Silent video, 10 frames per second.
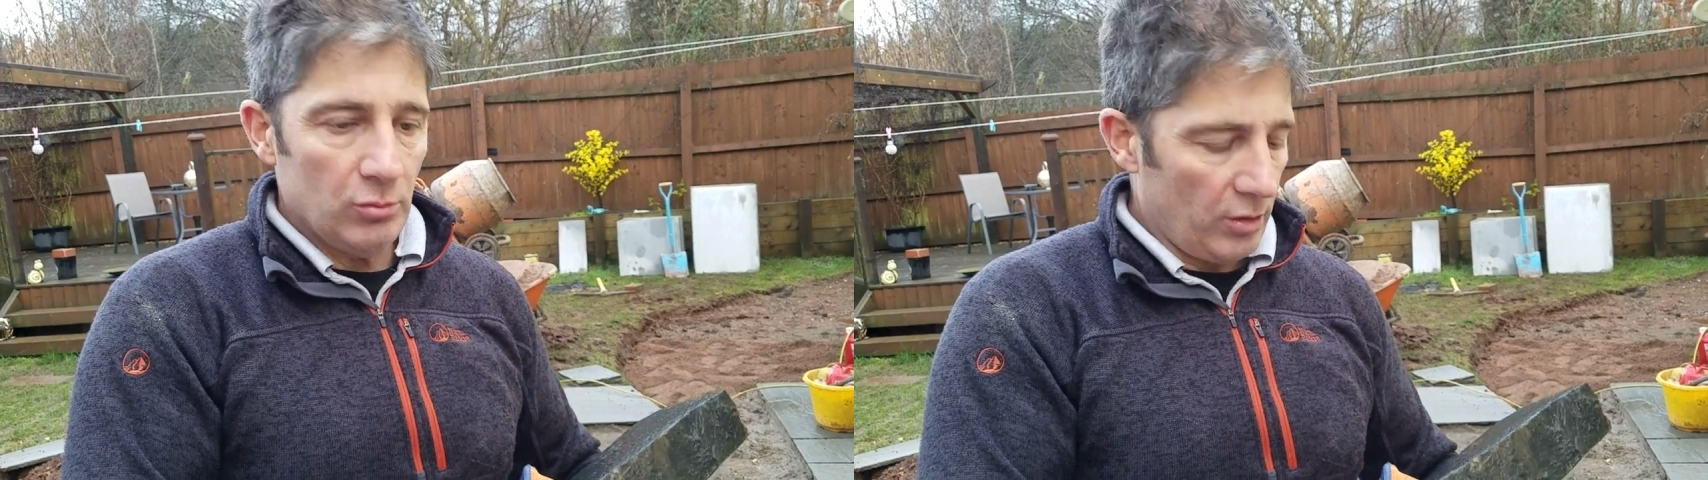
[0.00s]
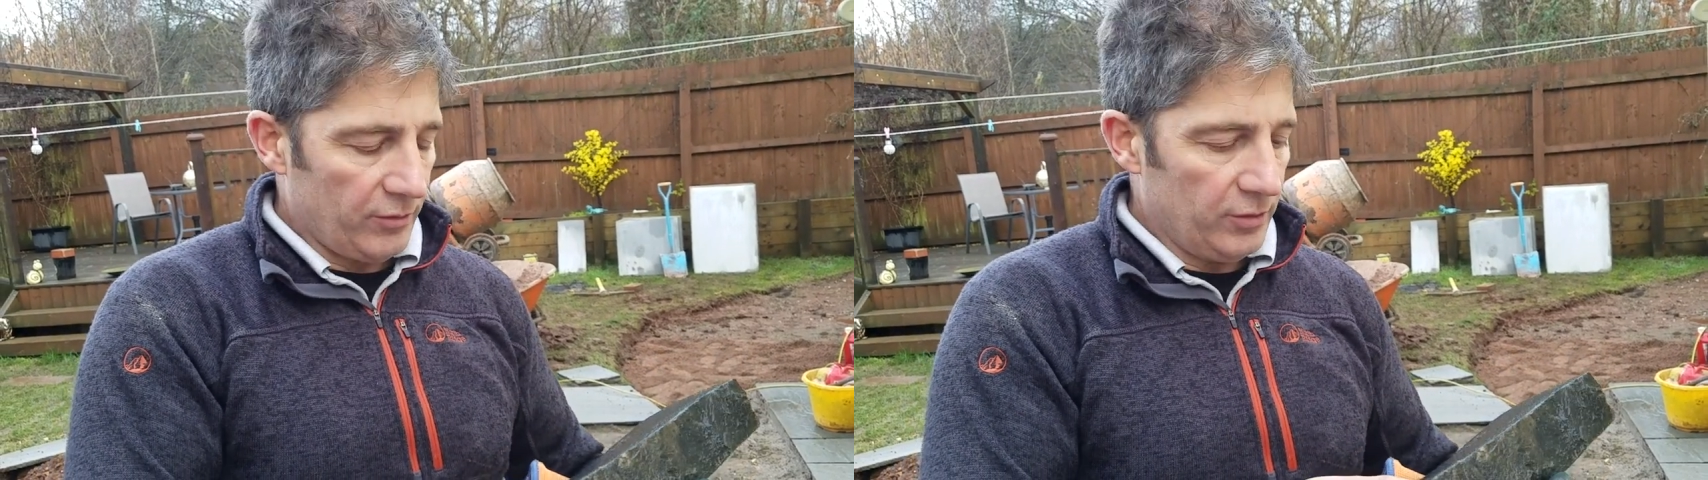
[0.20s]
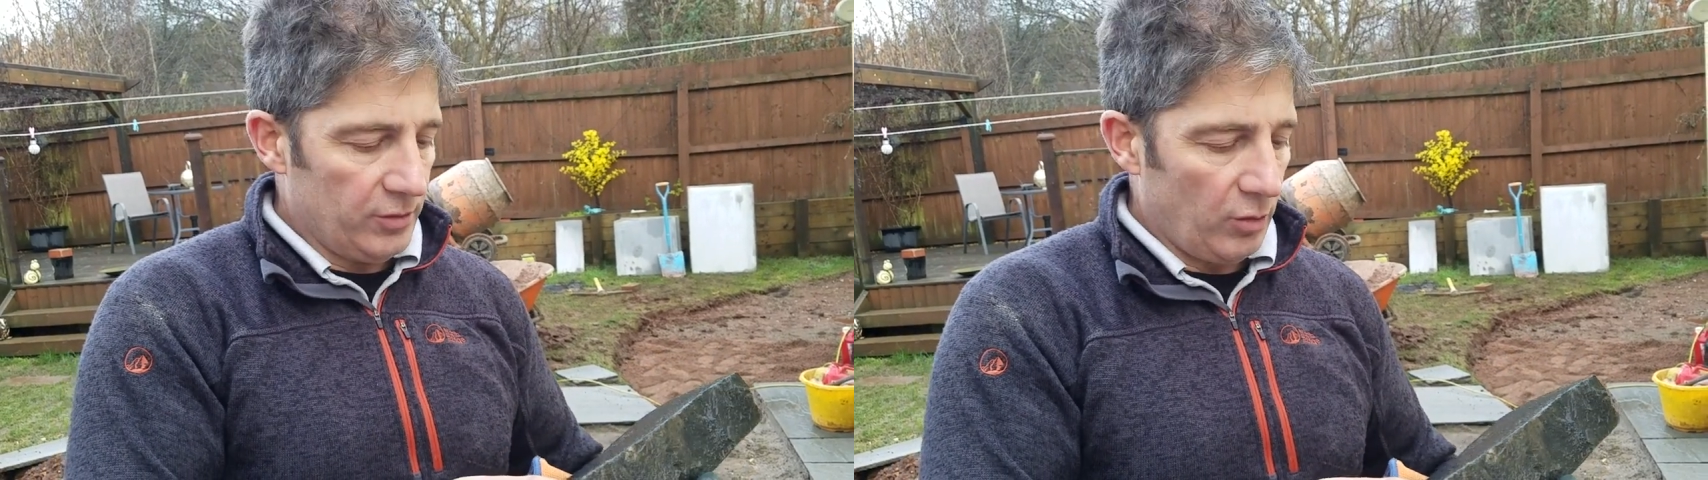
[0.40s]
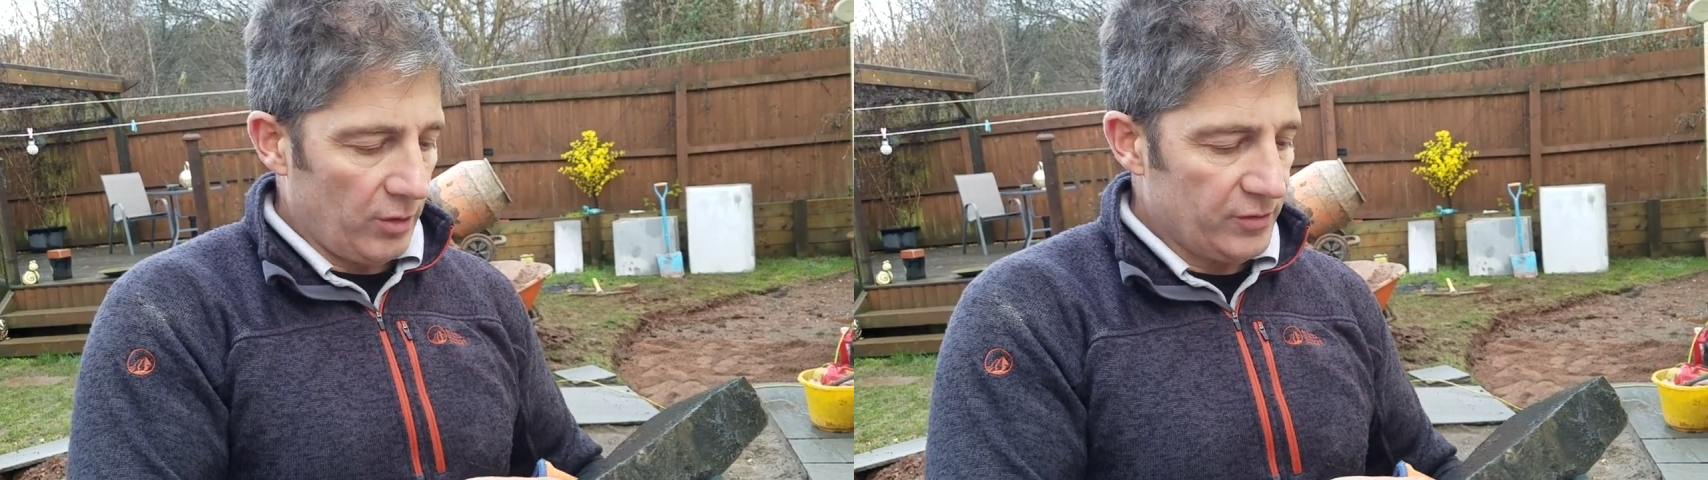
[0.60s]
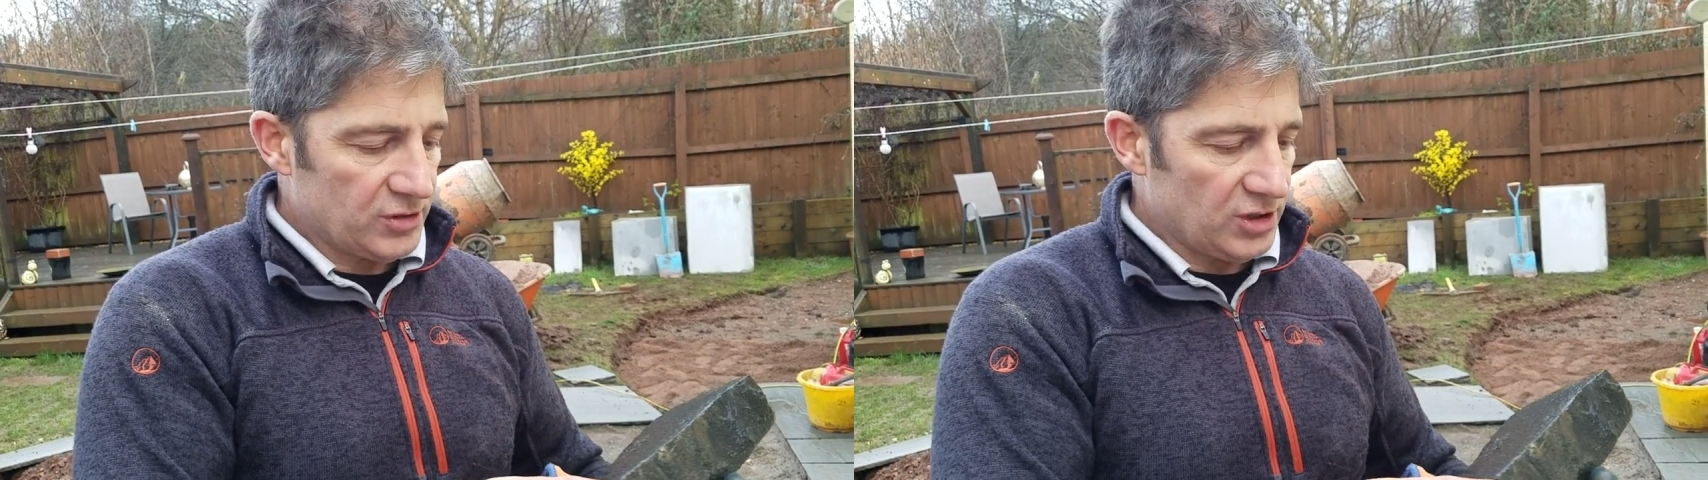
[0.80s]

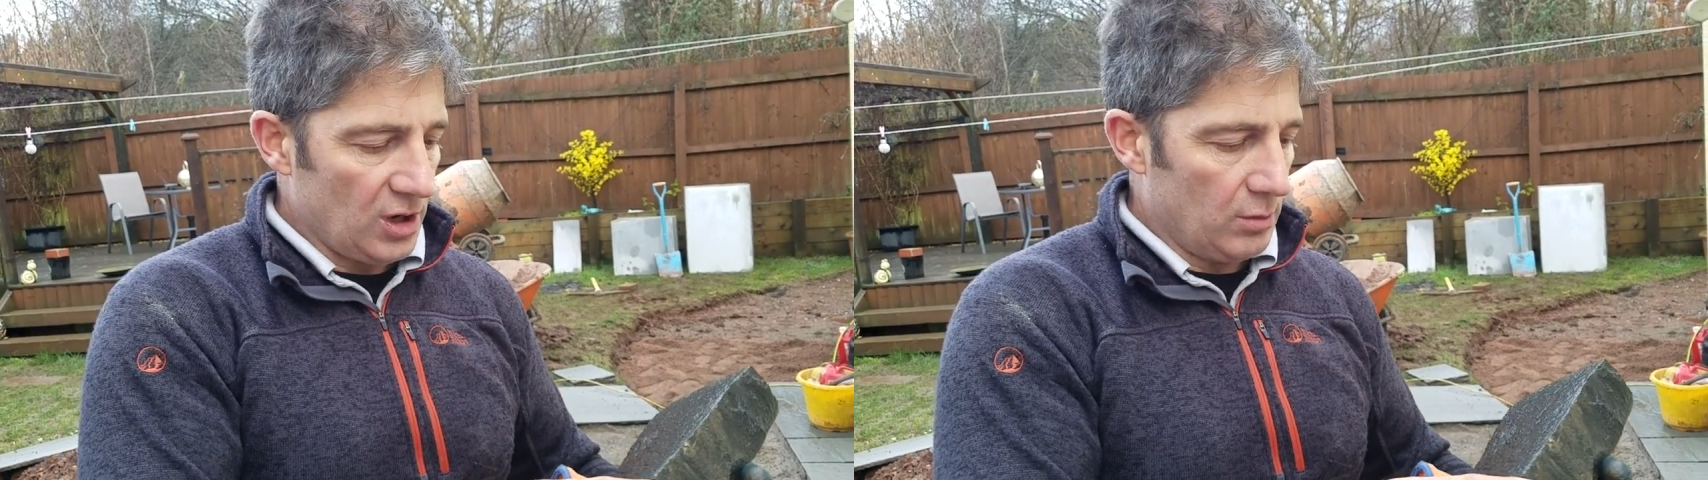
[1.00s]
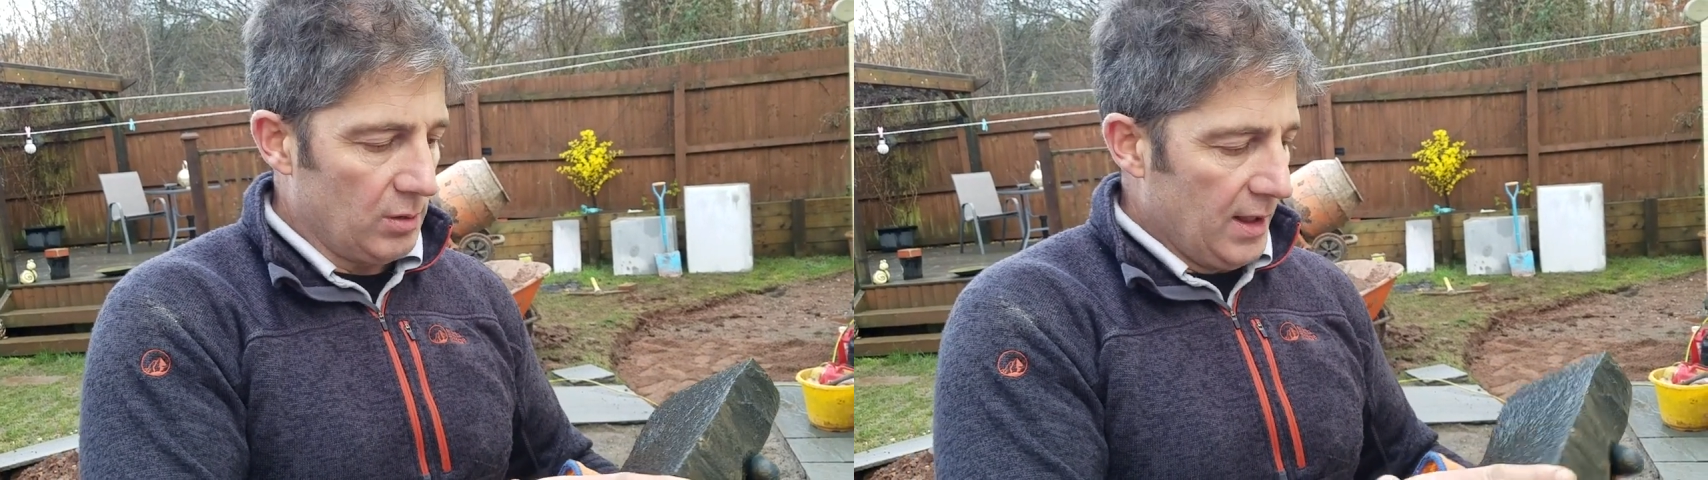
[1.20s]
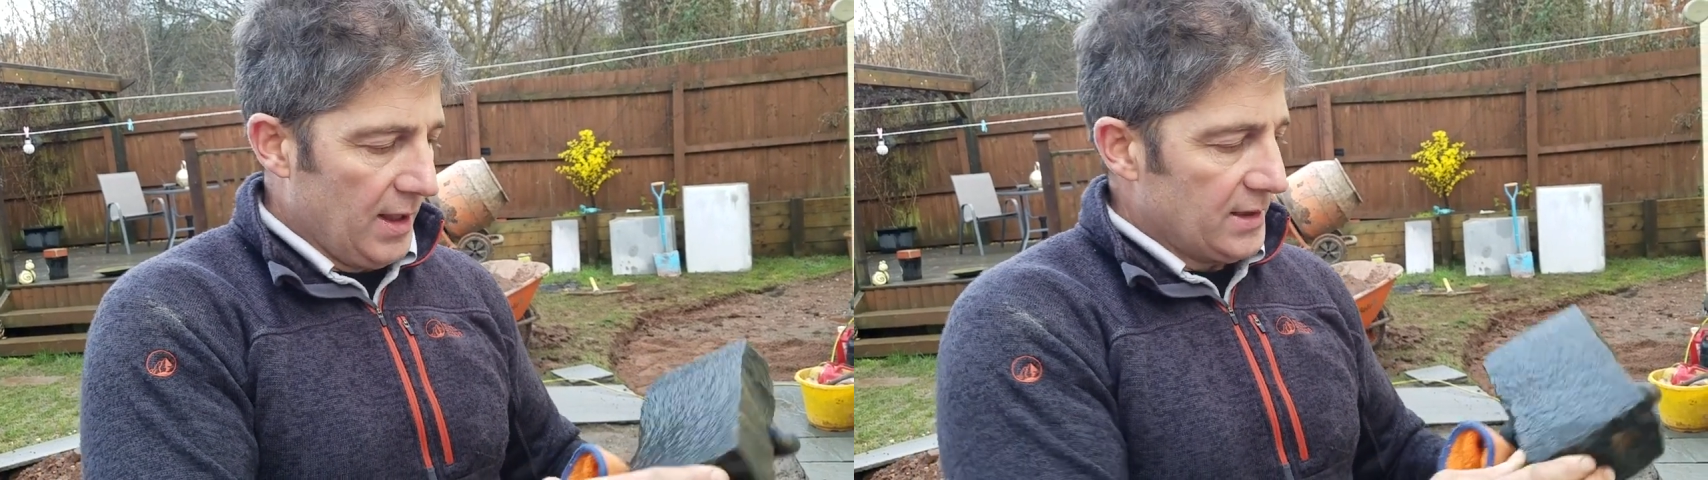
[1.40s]
Rockford Stowe.